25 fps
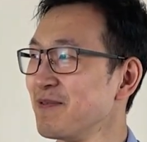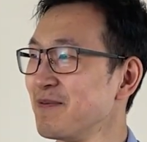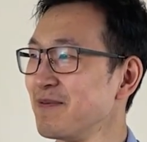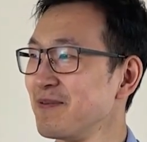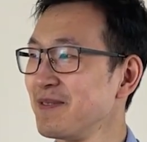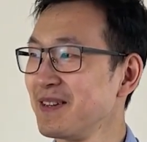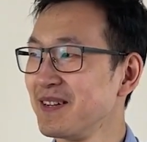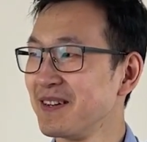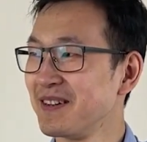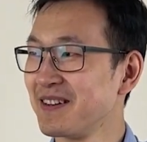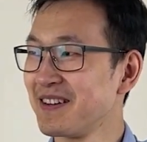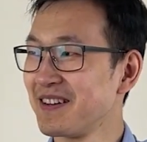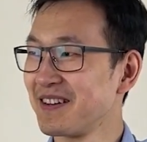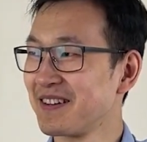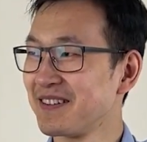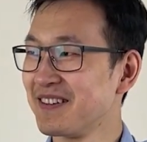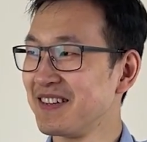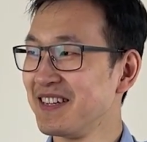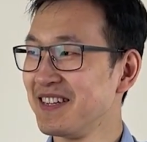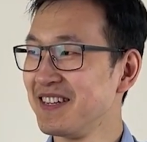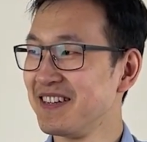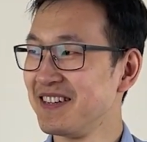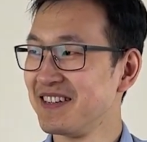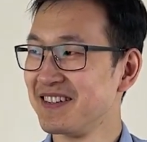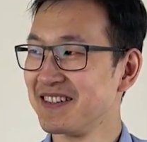feeling like an
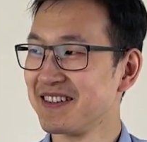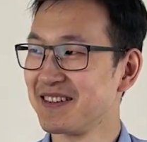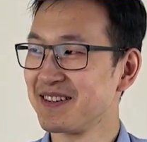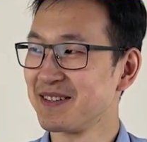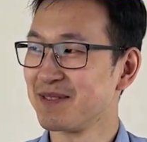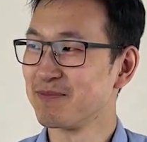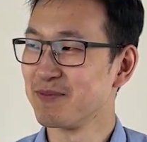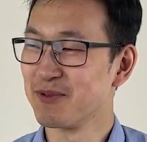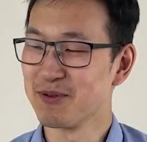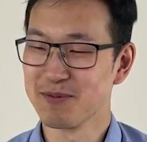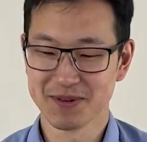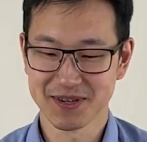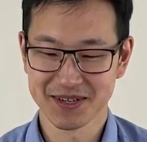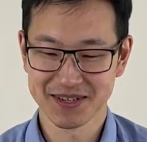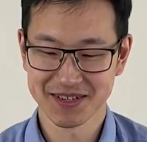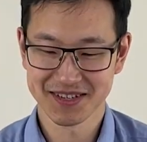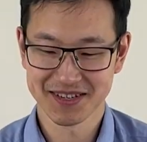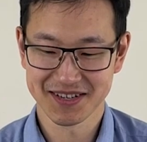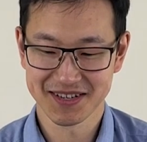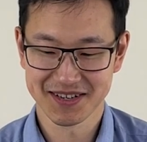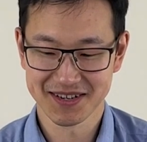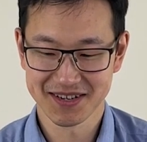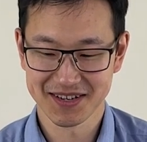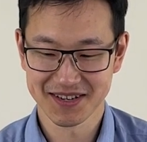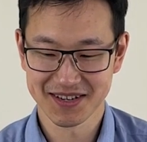idiot at the moment.
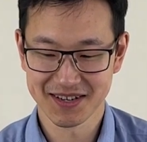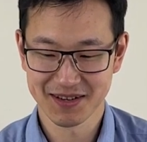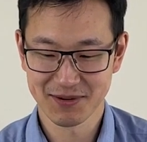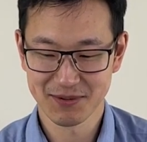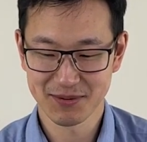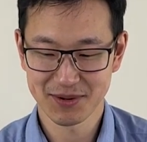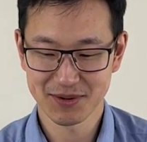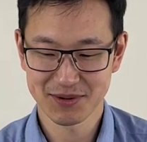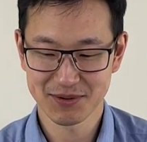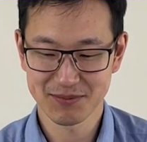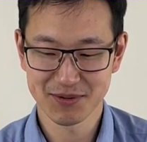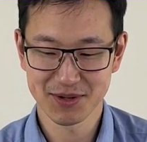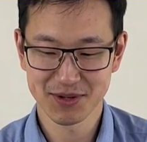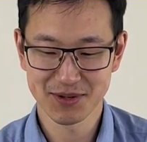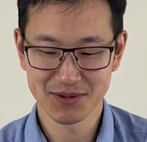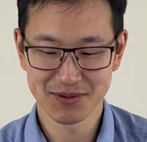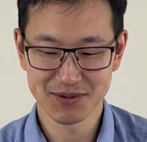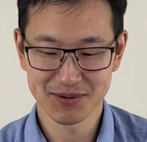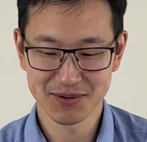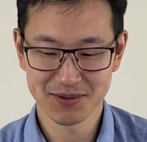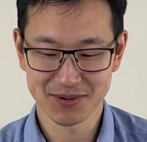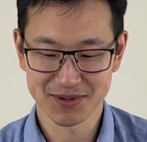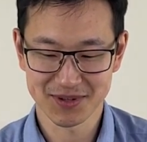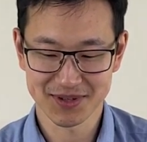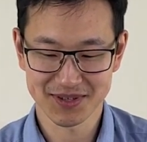What are you meant to
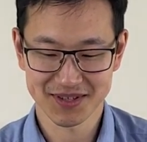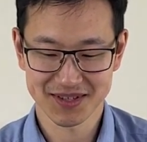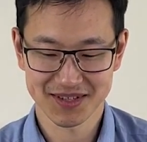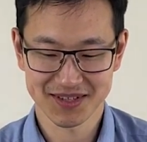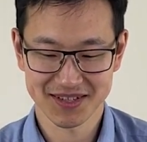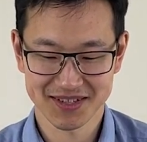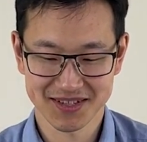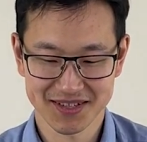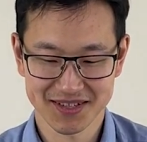do with it?